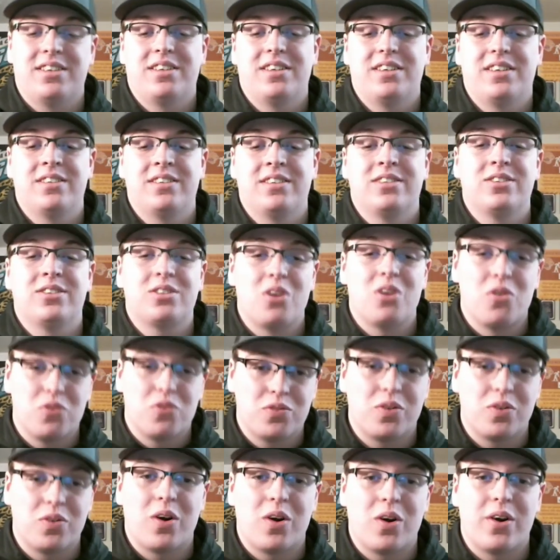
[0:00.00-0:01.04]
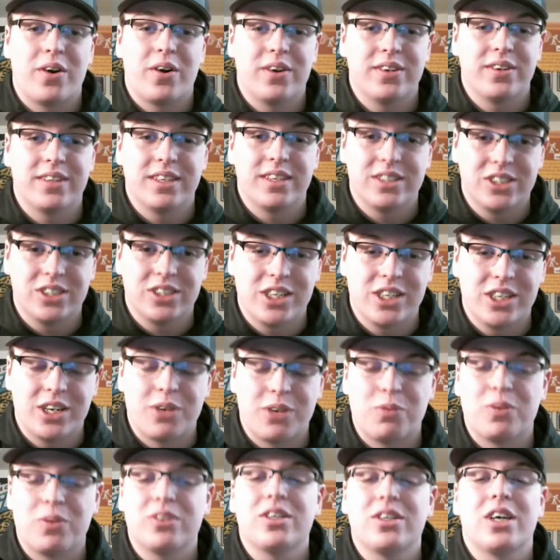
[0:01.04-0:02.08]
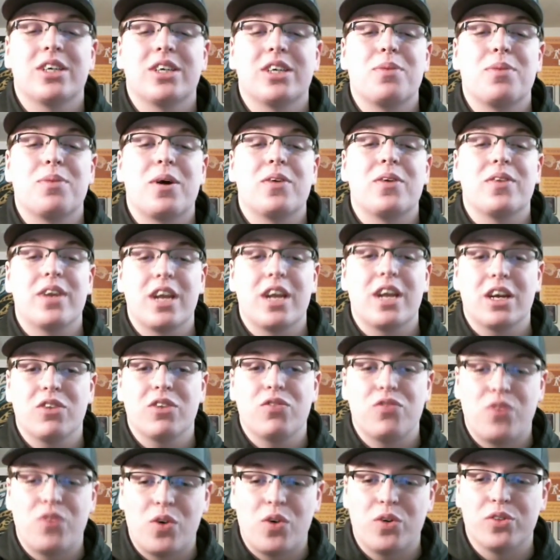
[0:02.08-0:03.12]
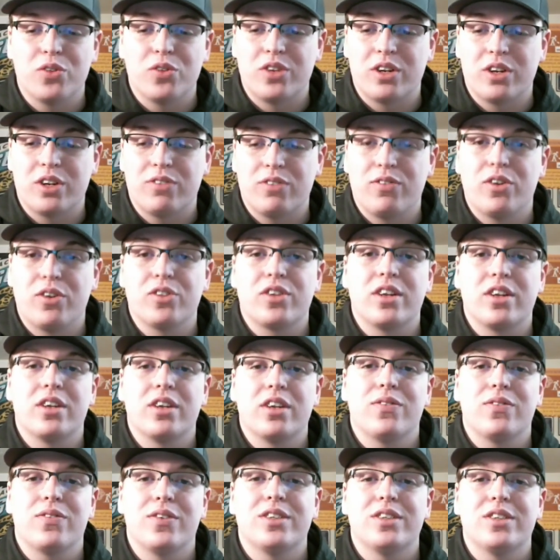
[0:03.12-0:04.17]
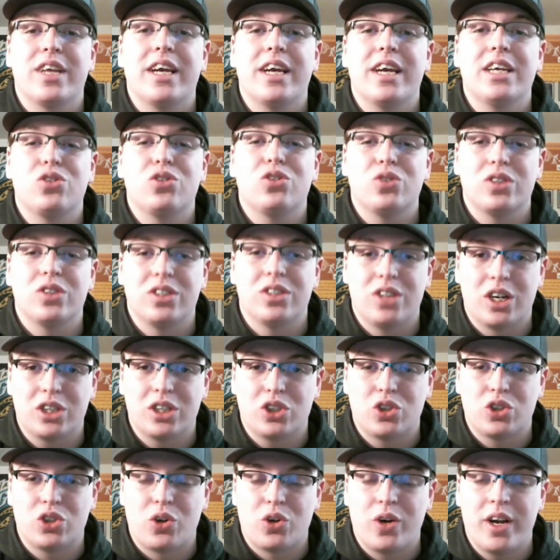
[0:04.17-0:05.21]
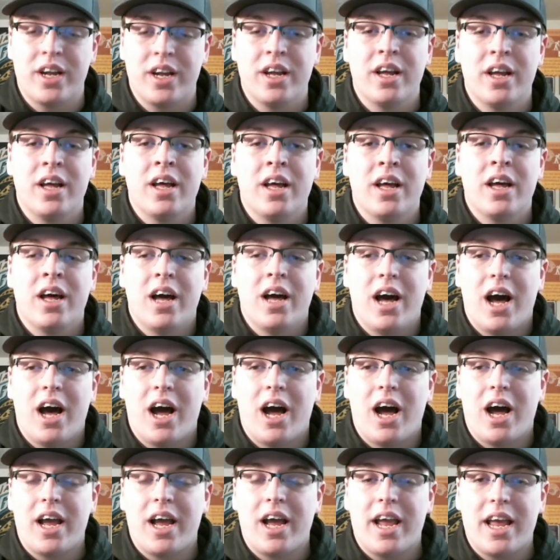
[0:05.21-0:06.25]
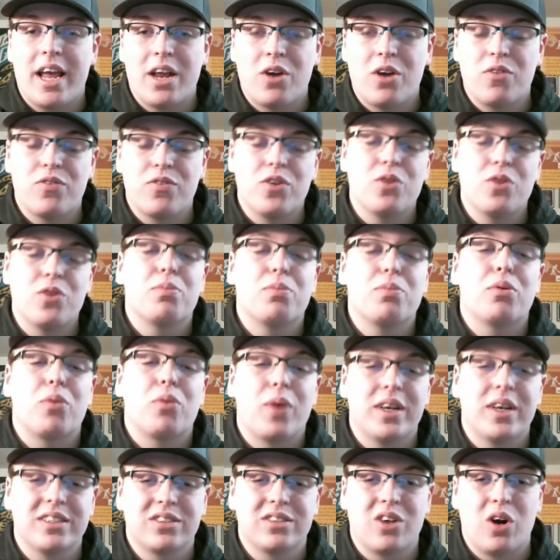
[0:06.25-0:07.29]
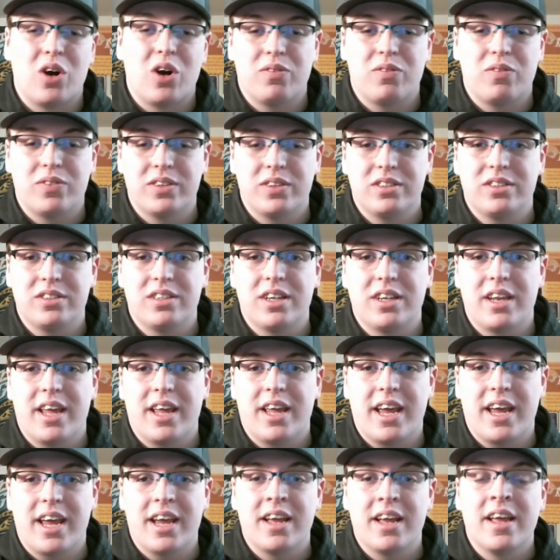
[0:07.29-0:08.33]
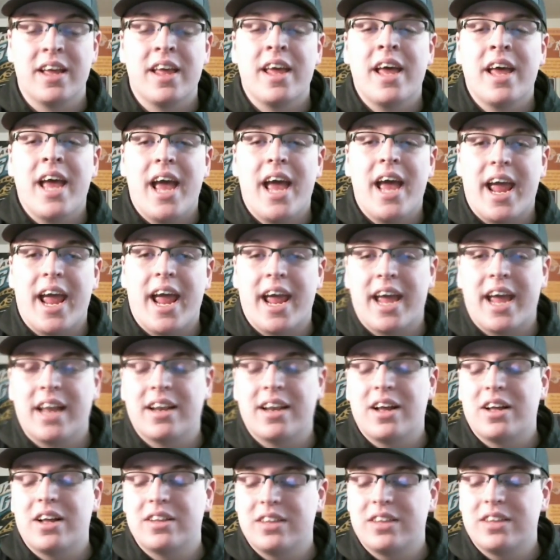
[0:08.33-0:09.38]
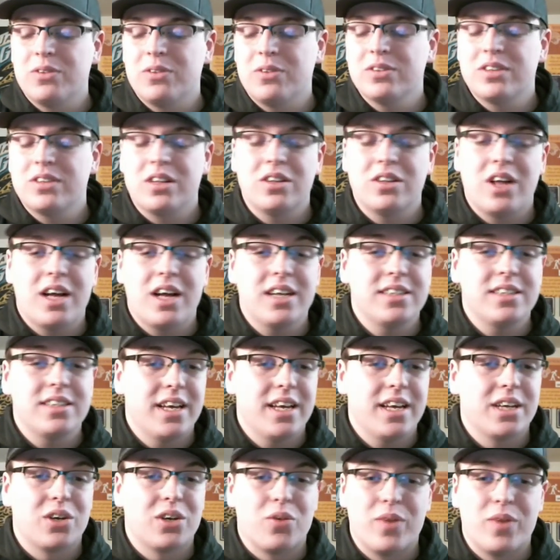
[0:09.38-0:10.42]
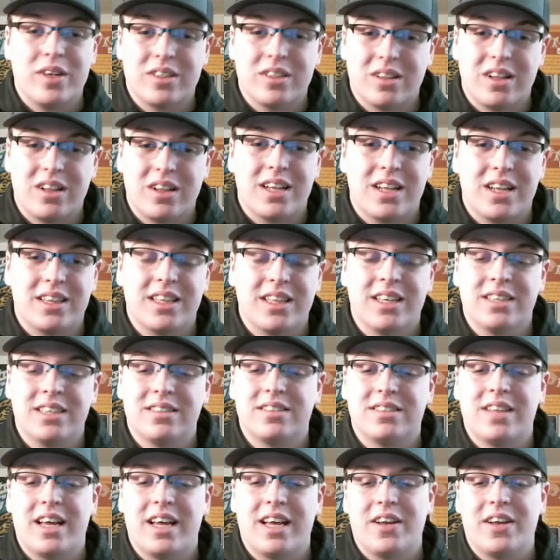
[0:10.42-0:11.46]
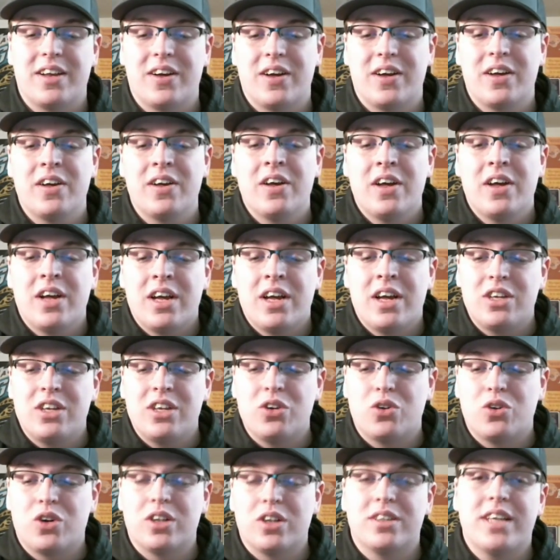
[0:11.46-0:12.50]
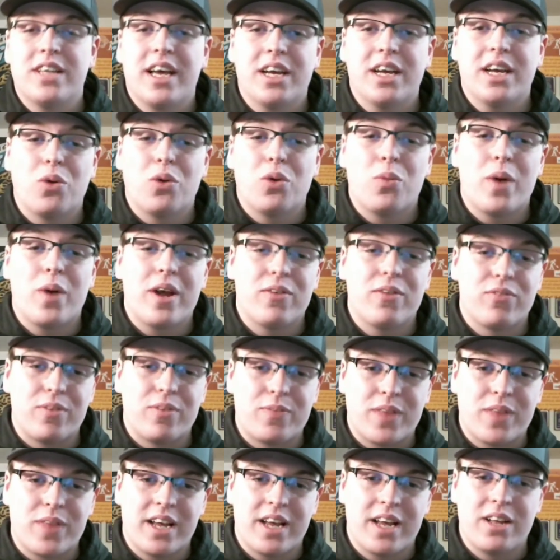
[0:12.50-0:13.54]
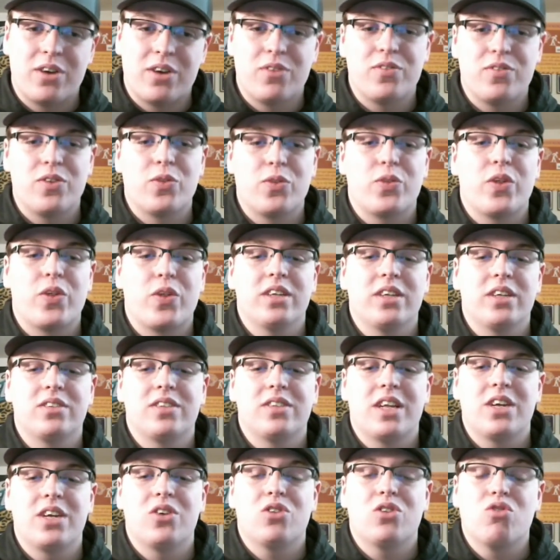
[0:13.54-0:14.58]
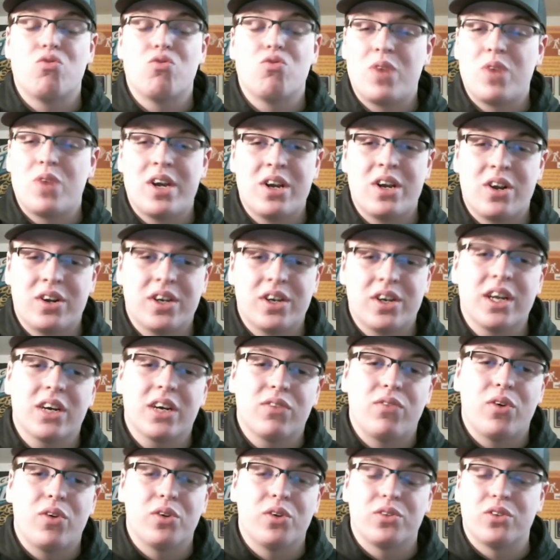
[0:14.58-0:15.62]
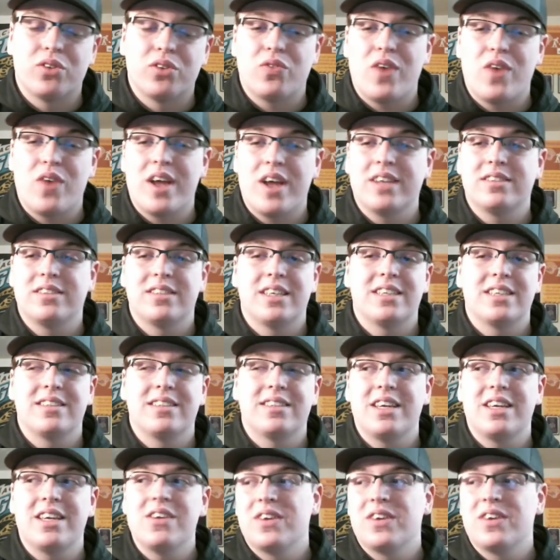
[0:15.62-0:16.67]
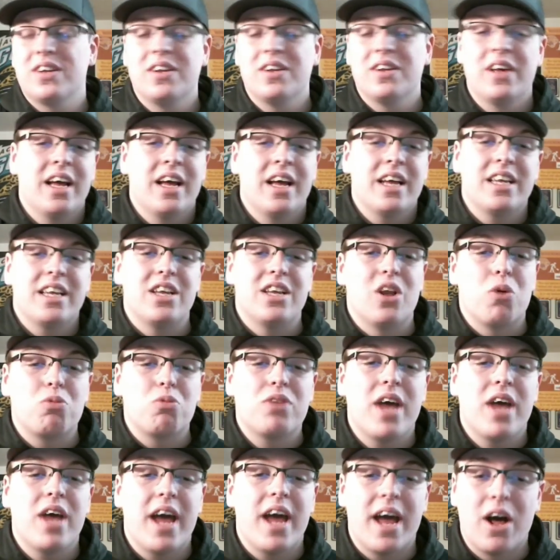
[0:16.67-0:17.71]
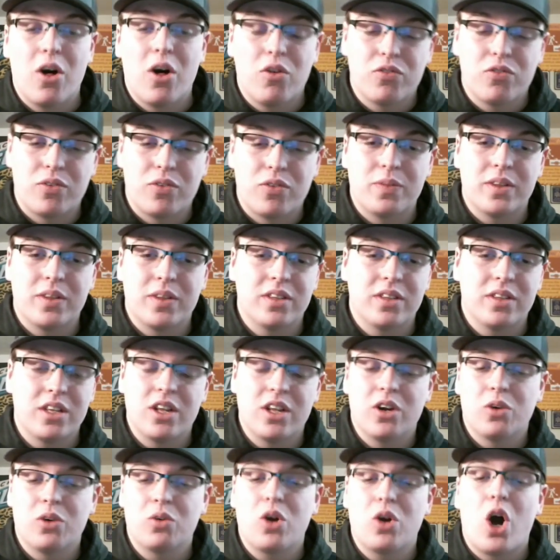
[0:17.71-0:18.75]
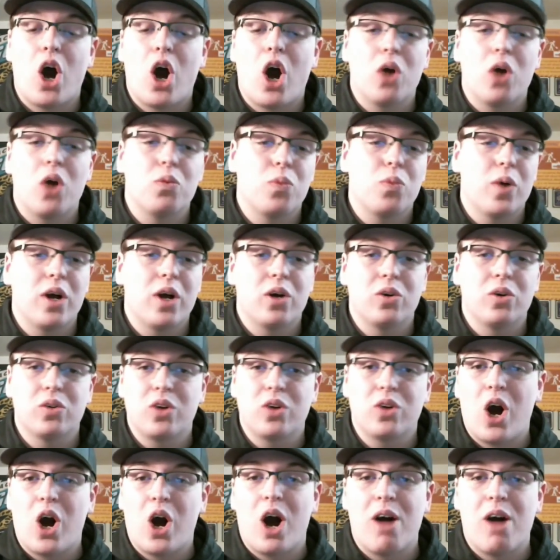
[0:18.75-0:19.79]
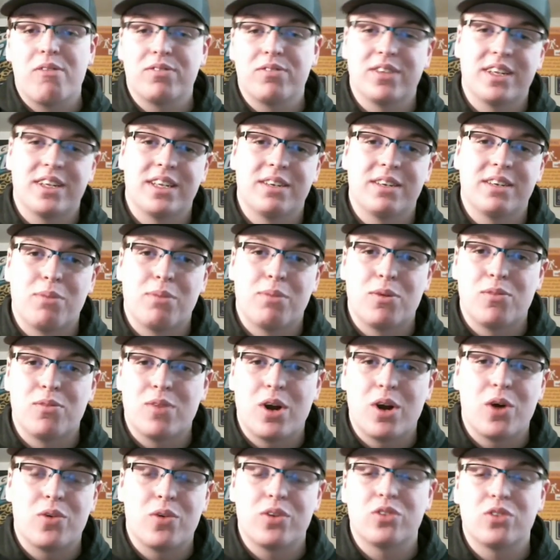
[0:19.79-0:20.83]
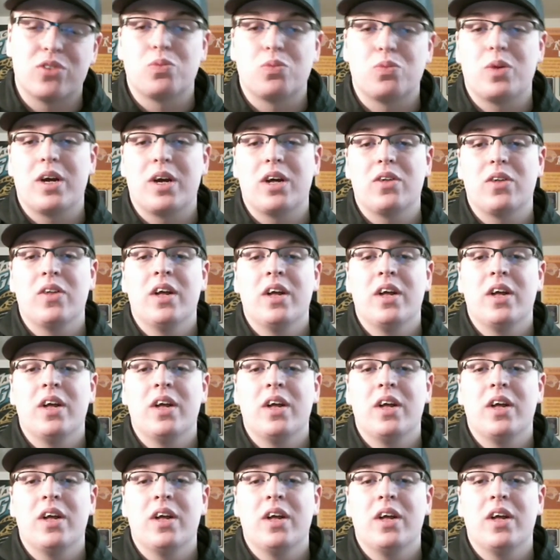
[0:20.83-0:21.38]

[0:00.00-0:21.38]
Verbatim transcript: so far this year. We're talking about Nick Foles. Nick Foles had his first introductory interview press conference today, and there was a lot of takeaways, a lot of things that you could take away from that interview, things that you could read on Nick Foles' face, things that you could, tell from, Caldwell, Coughlin, Marone as well,